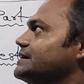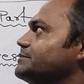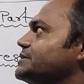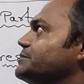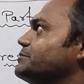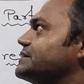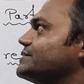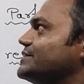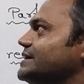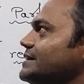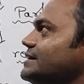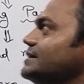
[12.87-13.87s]
chapter number
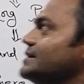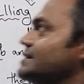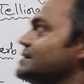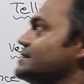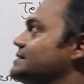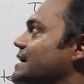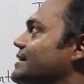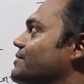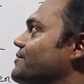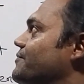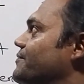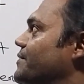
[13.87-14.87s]
3,
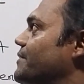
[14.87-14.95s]
standard